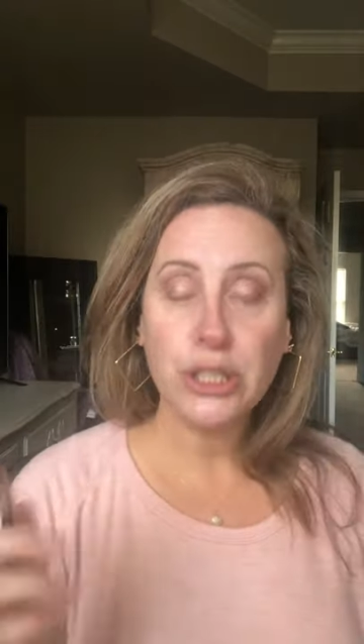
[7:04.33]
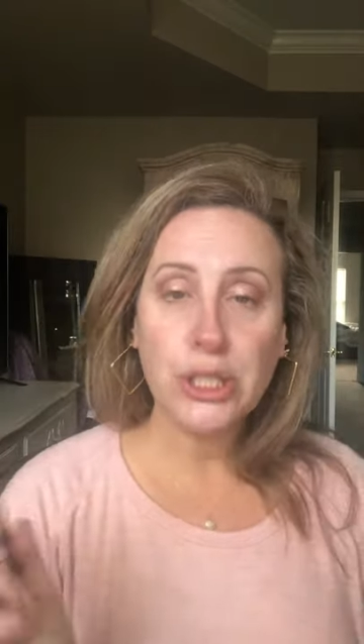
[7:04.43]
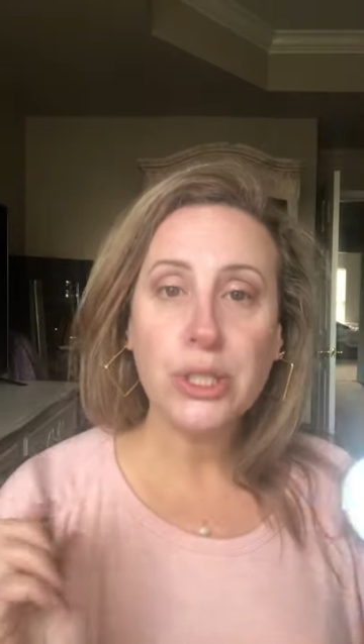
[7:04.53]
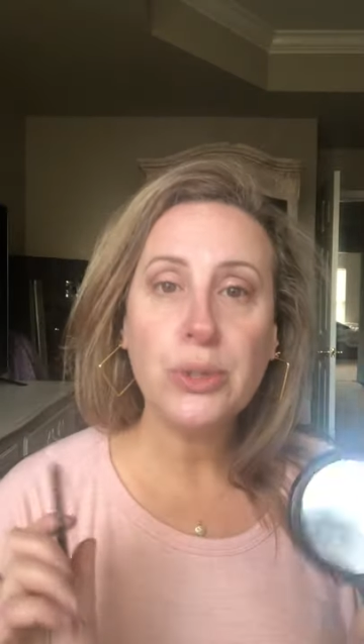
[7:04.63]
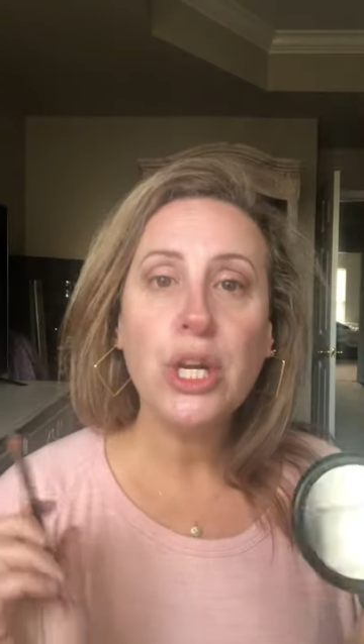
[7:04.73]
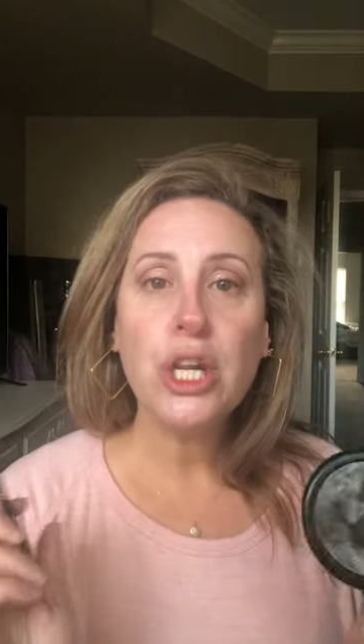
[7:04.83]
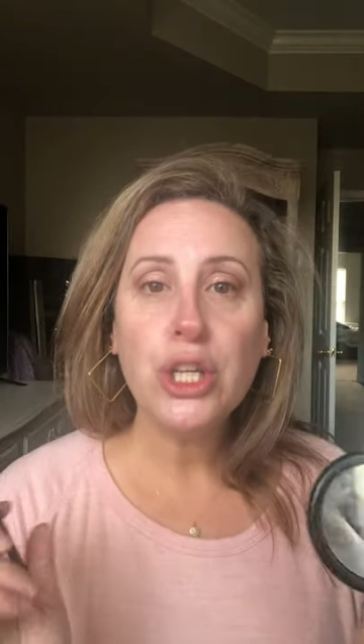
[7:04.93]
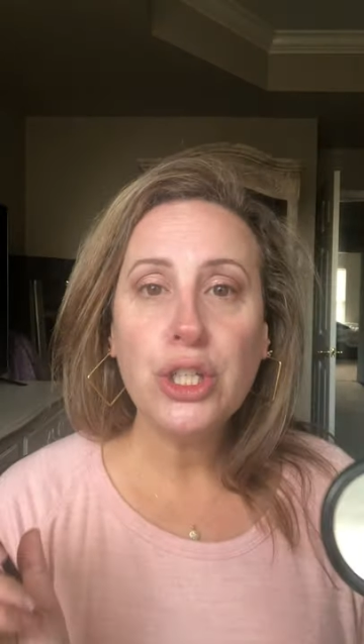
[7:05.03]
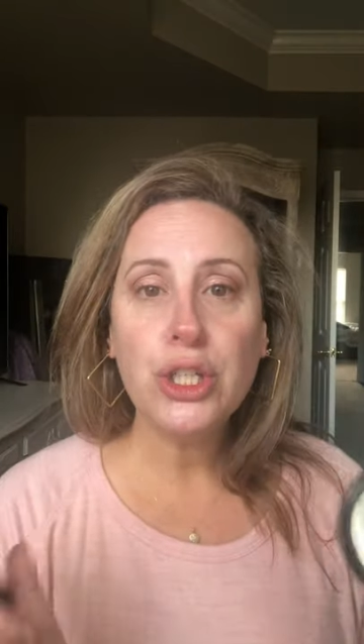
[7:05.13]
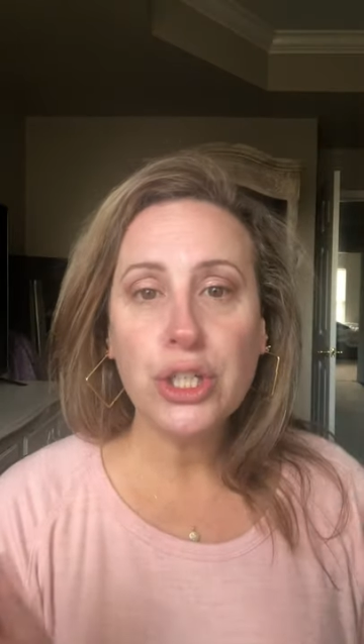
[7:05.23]
Two,
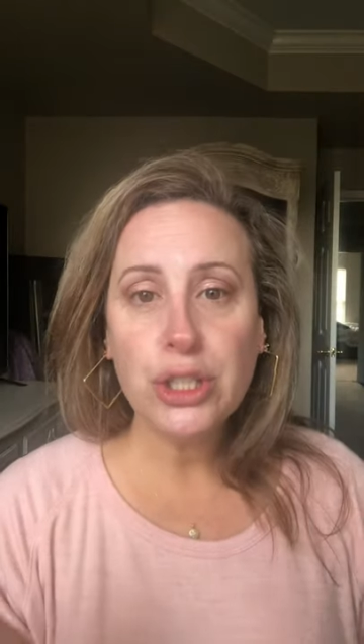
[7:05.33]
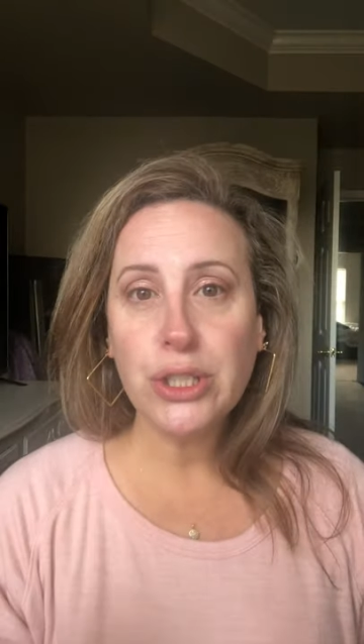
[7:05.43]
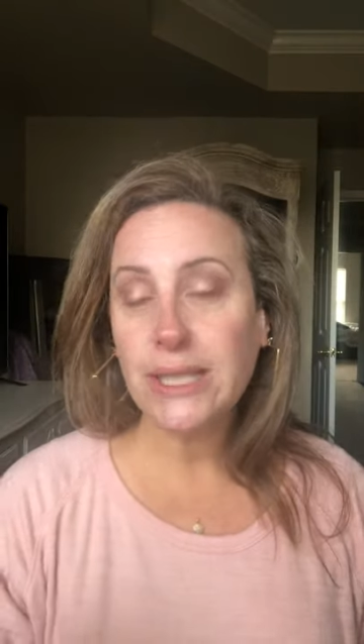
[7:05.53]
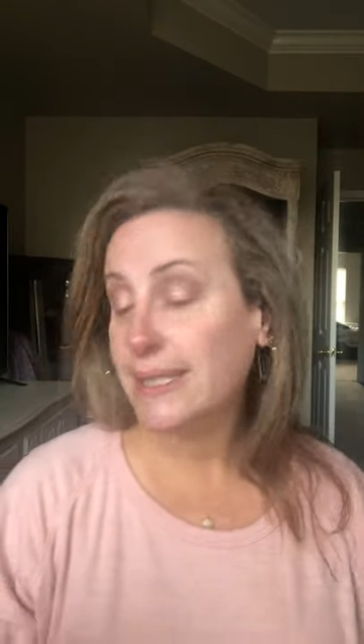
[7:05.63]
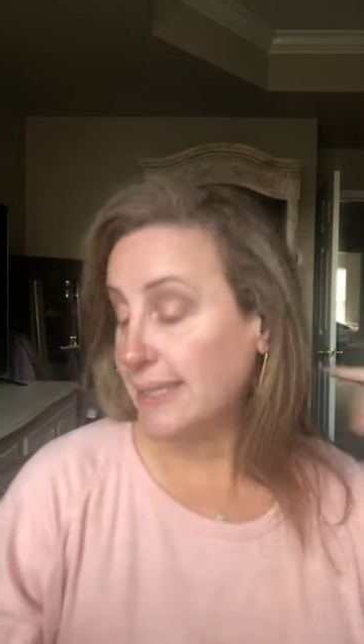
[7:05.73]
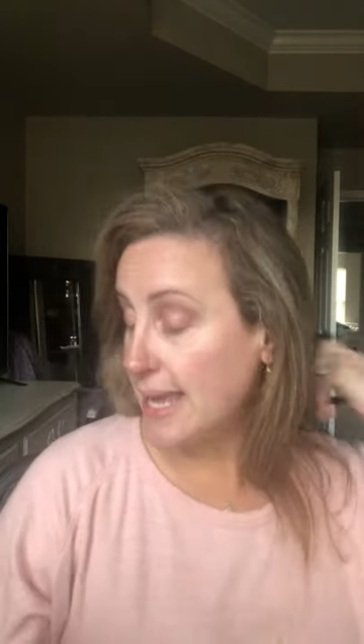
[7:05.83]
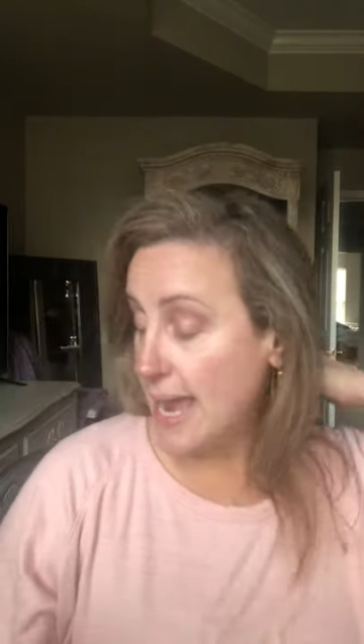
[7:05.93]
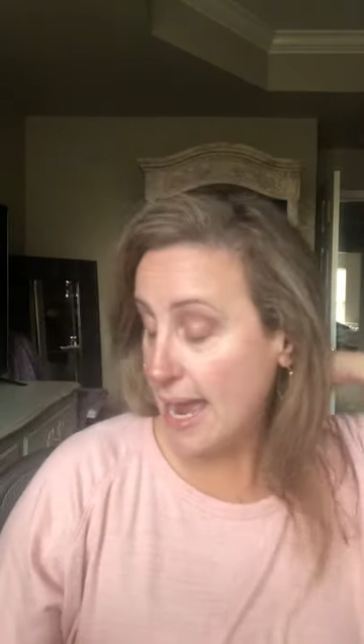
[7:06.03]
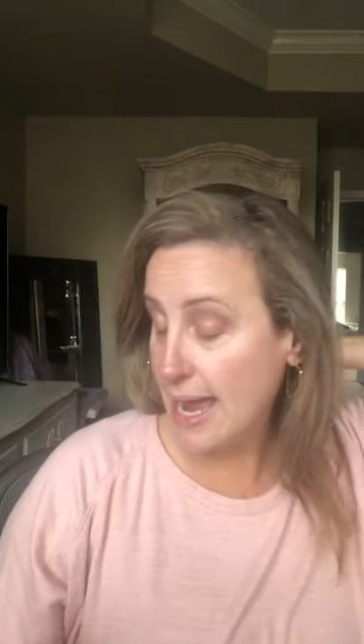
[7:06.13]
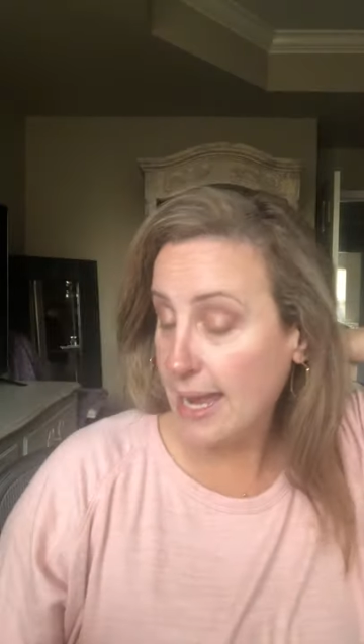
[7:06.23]
you could do this
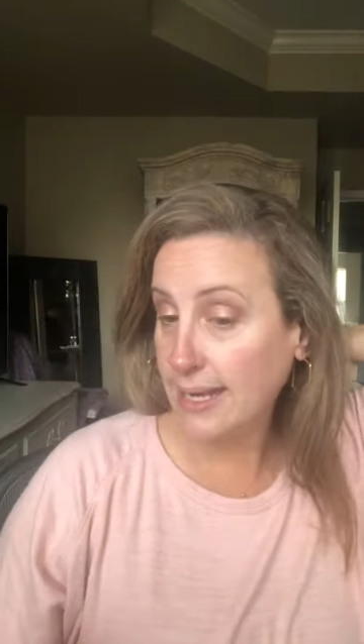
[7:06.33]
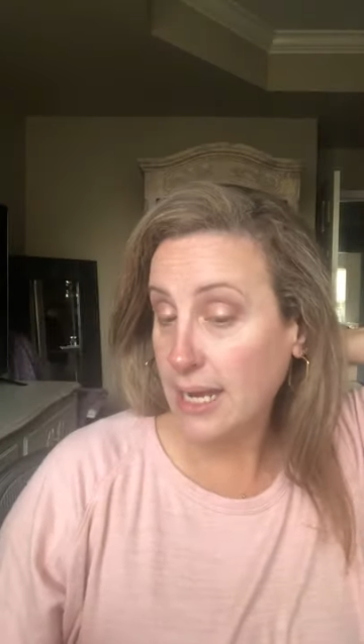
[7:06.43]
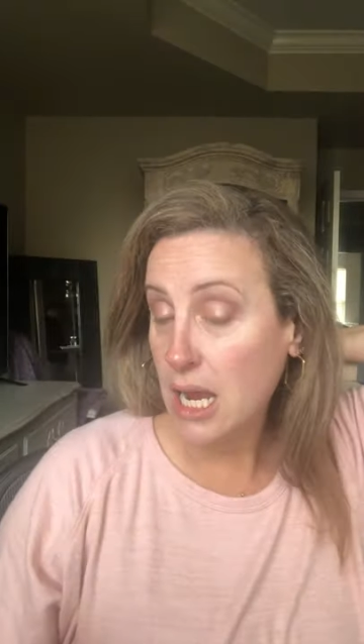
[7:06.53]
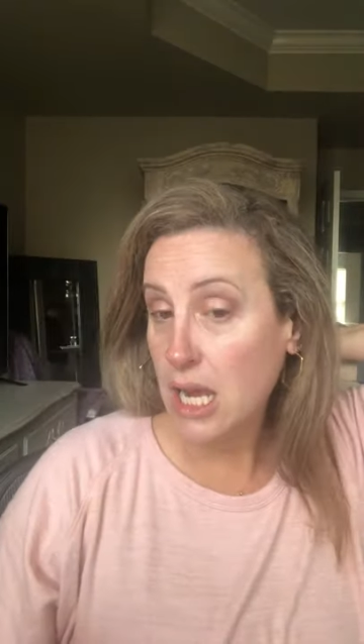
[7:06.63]
and